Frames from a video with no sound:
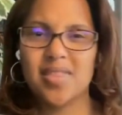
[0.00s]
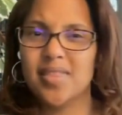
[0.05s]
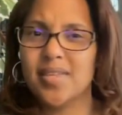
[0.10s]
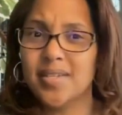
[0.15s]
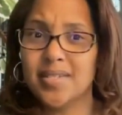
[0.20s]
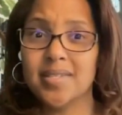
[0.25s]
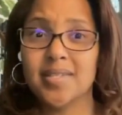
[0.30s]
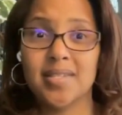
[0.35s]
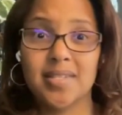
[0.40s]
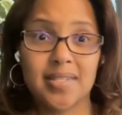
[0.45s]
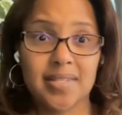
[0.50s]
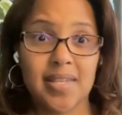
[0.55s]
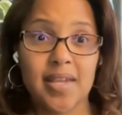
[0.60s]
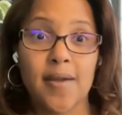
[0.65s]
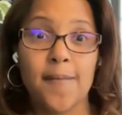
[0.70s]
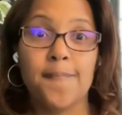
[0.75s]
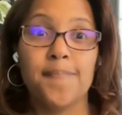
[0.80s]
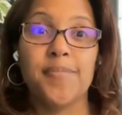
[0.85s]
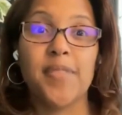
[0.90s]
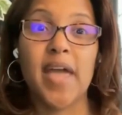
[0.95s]
This is
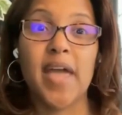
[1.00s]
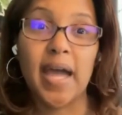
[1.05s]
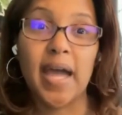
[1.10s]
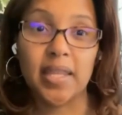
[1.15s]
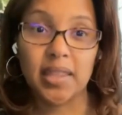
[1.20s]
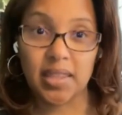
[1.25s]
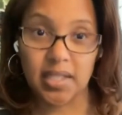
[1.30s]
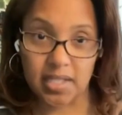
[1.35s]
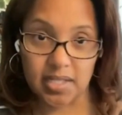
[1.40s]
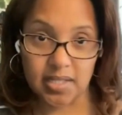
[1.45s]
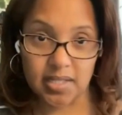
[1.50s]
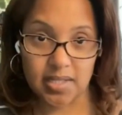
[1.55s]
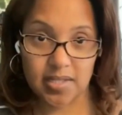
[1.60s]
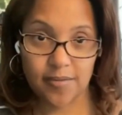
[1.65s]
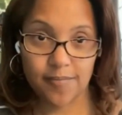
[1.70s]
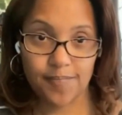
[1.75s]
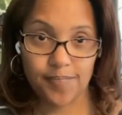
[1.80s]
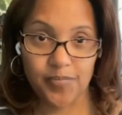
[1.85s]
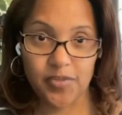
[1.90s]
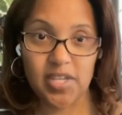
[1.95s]

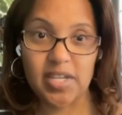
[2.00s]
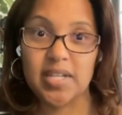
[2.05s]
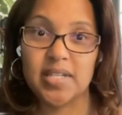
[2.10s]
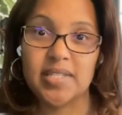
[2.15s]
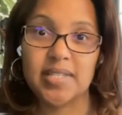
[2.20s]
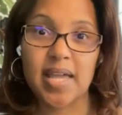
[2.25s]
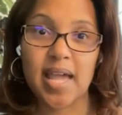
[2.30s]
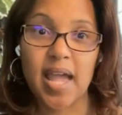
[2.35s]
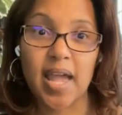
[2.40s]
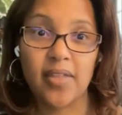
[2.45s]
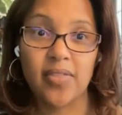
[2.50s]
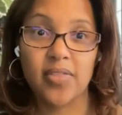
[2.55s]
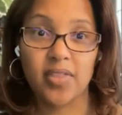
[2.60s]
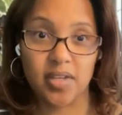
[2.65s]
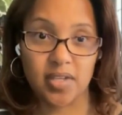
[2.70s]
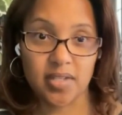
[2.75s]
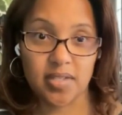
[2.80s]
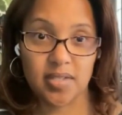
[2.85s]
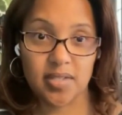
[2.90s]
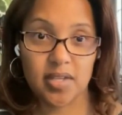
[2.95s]
endless. It is
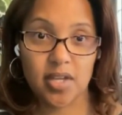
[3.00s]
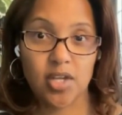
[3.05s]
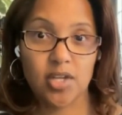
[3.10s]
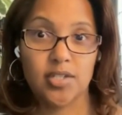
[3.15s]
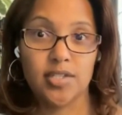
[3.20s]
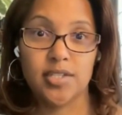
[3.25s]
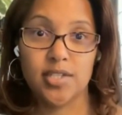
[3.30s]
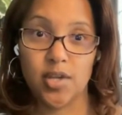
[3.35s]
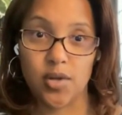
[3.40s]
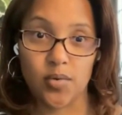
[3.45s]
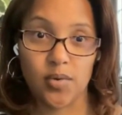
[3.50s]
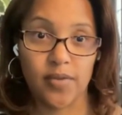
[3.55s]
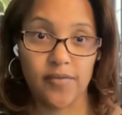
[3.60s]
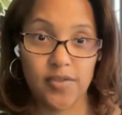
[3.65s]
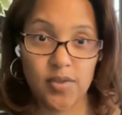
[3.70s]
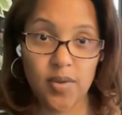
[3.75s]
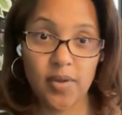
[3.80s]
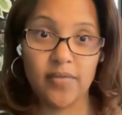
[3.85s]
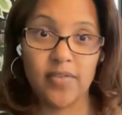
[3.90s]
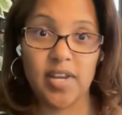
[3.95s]
endless. So
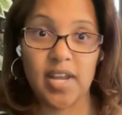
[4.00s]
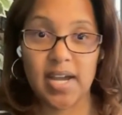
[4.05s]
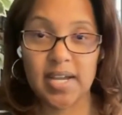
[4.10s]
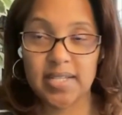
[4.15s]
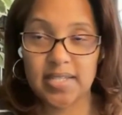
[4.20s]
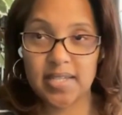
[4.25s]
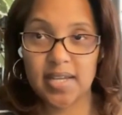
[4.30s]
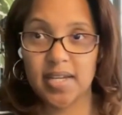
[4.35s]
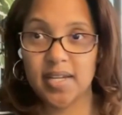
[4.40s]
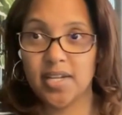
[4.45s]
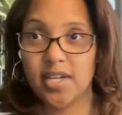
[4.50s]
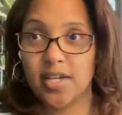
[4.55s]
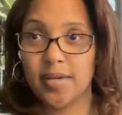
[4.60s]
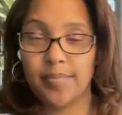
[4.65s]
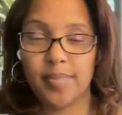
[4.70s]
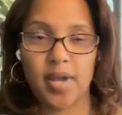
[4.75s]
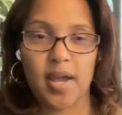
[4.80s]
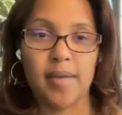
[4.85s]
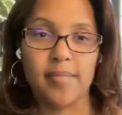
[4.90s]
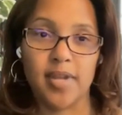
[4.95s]
if you have not signed
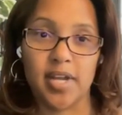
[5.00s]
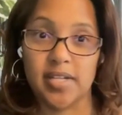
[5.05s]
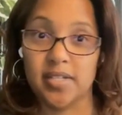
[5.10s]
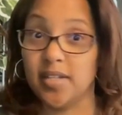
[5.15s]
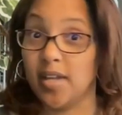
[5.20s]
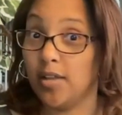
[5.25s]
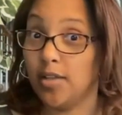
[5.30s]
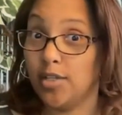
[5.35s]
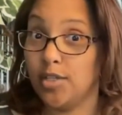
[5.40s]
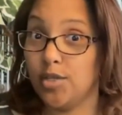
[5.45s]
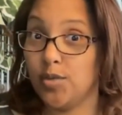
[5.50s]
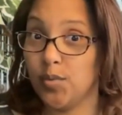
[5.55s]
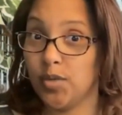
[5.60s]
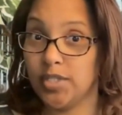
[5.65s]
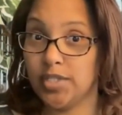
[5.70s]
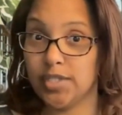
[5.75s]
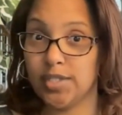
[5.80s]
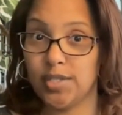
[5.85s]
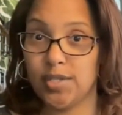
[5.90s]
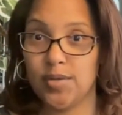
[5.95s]
up, I'm not telling you
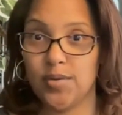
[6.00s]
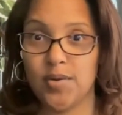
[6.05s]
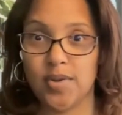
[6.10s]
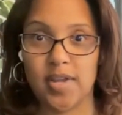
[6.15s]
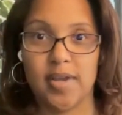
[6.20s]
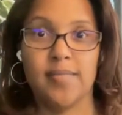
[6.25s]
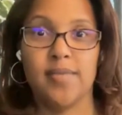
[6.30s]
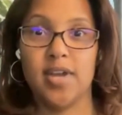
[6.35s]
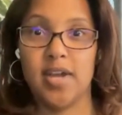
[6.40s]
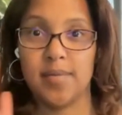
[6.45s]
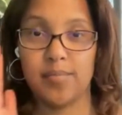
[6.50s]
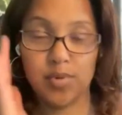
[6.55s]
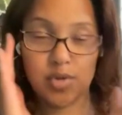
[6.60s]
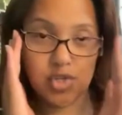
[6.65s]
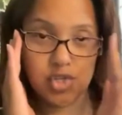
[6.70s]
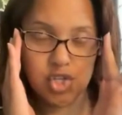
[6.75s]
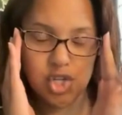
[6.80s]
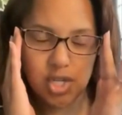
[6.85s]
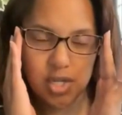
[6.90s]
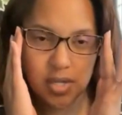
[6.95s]
what to do and I'm not
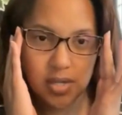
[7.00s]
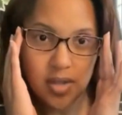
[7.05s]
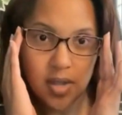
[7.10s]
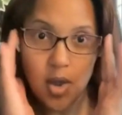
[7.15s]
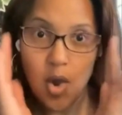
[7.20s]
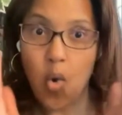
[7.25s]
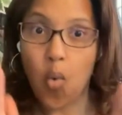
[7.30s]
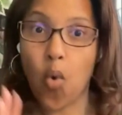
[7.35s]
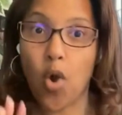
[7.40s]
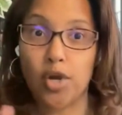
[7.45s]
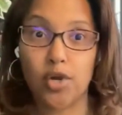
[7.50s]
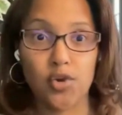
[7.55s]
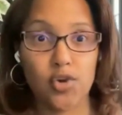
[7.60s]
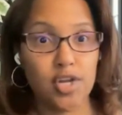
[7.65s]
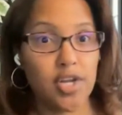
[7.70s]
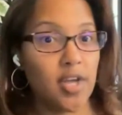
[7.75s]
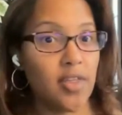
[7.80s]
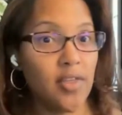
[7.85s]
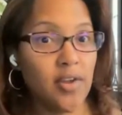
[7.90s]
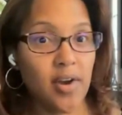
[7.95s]
pushing one
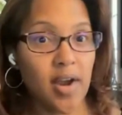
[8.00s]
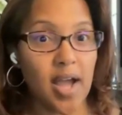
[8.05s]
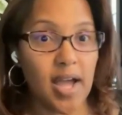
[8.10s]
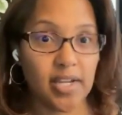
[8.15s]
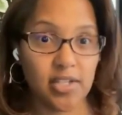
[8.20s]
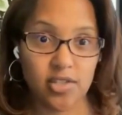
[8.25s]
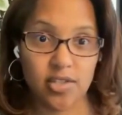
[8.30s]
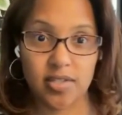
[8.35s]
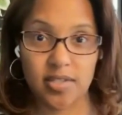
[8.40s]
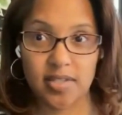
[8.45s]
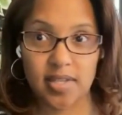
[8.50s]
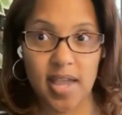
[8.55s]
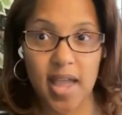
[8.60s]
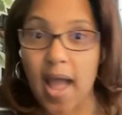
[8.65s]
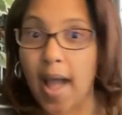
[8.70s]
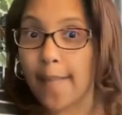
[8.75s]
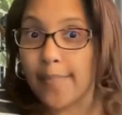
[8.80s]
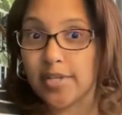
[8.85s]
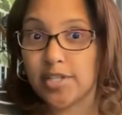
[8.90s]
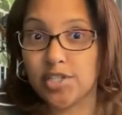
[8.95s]
or another. I just
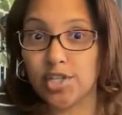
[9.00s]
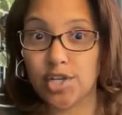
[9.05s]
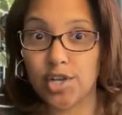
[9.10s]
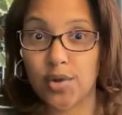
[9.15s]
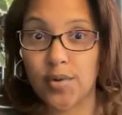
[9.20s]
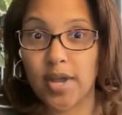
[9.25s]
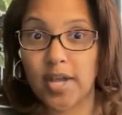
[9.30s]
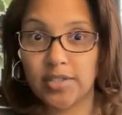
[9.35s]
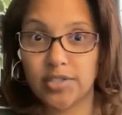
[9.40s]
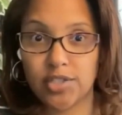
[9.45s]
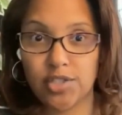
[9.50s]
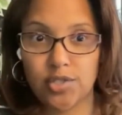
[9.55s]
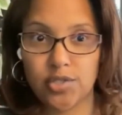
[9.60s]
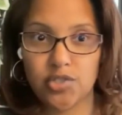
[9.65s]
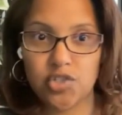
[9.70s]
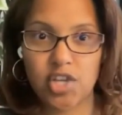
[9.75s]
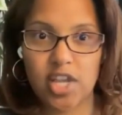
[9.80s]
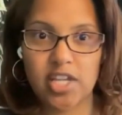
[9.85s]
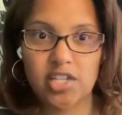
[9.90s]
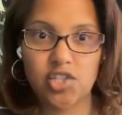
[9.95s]
happen to know how to
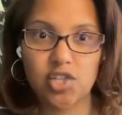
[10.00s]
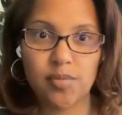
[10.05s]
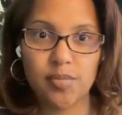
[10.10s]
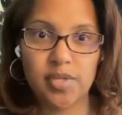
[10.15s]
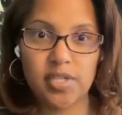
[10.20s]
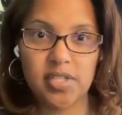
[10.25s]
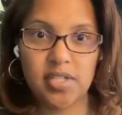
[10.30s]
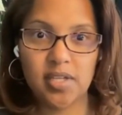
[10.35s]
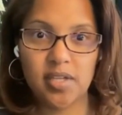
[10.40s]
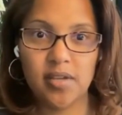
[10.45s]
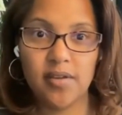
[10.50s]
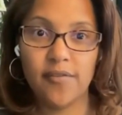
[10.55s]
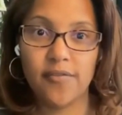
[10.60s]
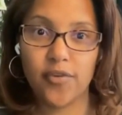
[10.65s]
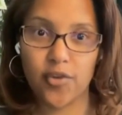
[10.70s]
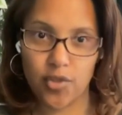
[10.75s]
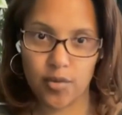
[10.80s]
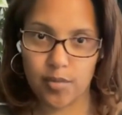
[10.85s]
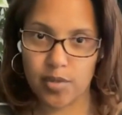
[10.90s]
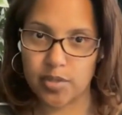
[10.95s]
use ChatGPT
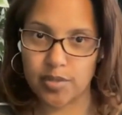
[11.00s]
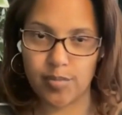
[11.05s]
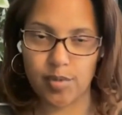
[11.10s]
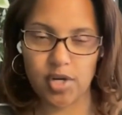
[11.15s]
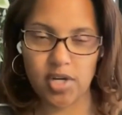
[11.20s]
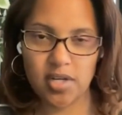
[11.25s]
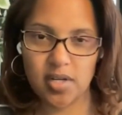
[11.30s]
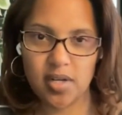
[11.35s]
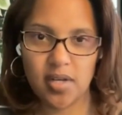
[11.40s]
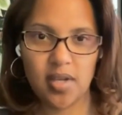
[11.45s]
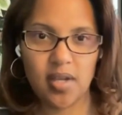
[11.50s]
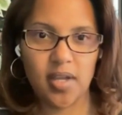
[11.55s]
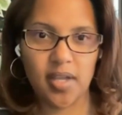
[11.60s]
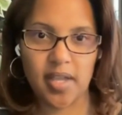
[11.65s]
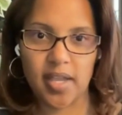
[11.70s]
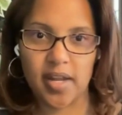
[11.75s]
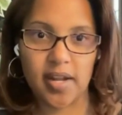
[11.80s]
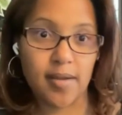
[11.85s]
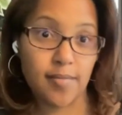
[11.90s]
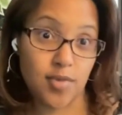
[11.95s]
for the most part.
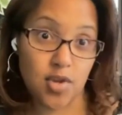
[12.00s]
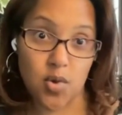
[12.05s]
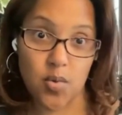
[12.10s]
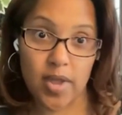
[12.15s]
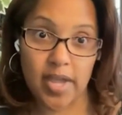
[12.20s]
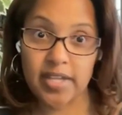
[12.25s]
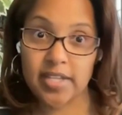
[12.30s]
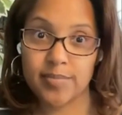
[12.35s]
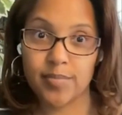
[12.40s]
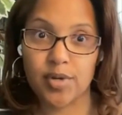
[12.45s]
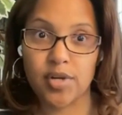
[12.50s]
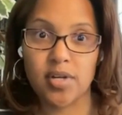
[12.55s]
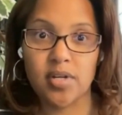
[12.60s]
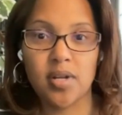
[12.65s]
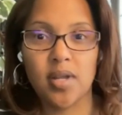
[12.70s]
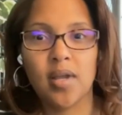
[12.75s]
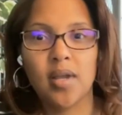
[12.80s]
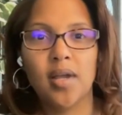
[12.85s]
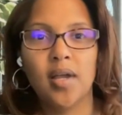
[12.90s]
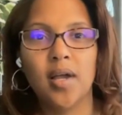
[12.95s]
Again, I'm no
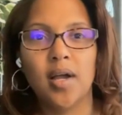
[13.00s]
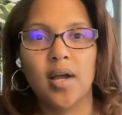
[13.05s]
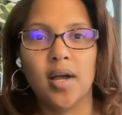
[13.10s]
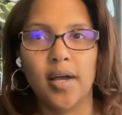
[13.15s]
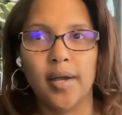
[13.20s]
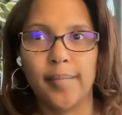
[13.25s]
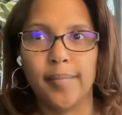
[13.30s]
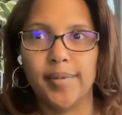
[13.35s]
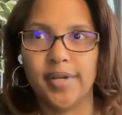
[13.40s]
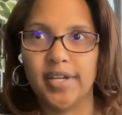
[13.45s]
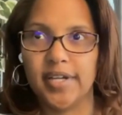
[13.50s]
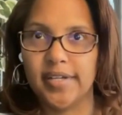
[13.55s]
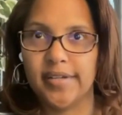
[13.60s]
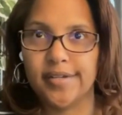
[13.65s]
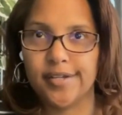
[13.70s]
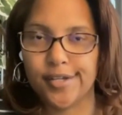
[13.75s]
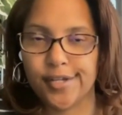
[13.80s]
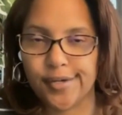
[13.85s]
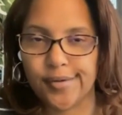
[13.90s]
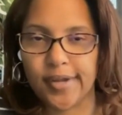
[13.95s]
expert, but
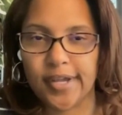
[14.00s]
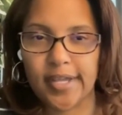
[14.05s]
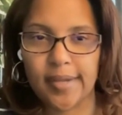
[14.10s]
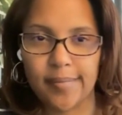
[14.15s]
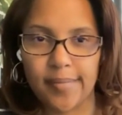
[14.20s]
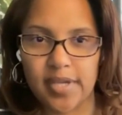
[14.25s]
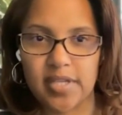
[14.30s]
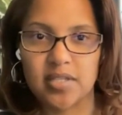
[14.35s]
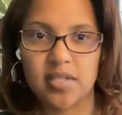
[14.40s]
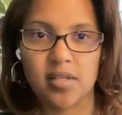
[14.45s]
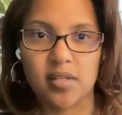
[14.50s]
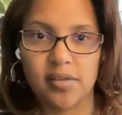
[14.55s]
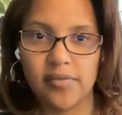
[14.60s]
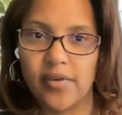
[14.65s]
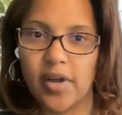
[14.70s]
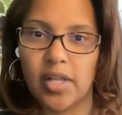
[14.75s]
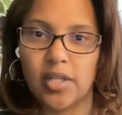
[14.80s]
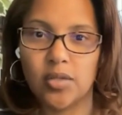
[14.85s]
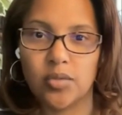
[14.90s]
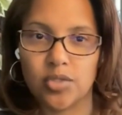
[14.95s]
you know, I can basically
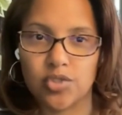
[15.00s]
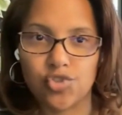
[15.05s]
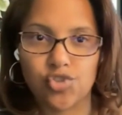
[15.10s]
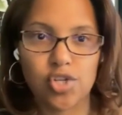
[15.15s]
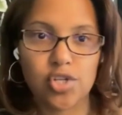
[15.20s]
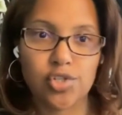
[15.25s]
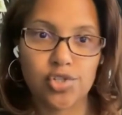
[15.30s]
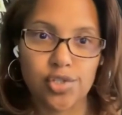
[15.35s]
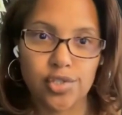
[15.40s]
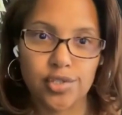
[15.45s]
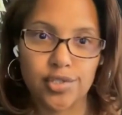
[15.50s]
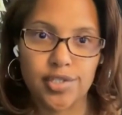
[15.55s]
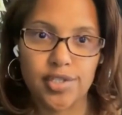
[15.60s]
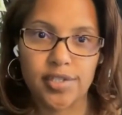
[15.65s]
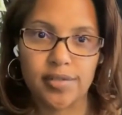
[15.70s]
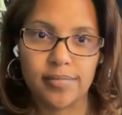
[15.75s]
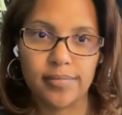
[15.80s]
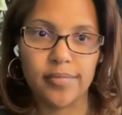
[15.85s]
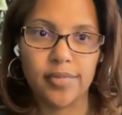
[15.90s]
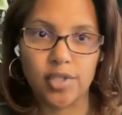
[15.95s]
follow instructions
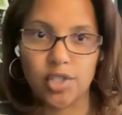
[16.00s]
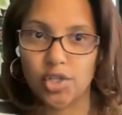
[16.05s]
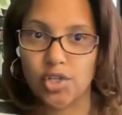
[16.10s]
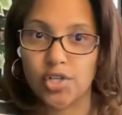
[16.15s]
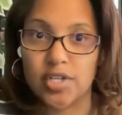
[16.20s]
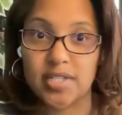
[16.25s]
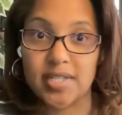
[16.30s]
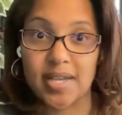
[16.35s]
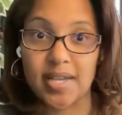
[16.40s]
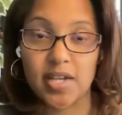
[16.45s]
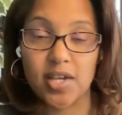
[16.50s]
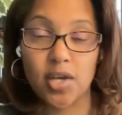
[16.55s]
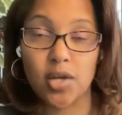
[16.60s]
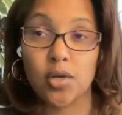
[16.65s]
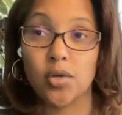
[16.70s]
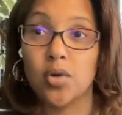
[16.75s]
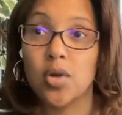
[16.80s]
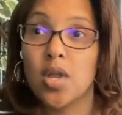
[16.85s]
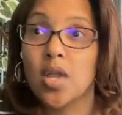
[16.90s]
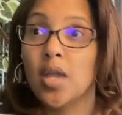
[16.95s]
and learn as I
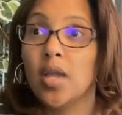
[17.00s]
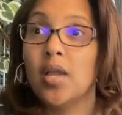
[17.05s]
go.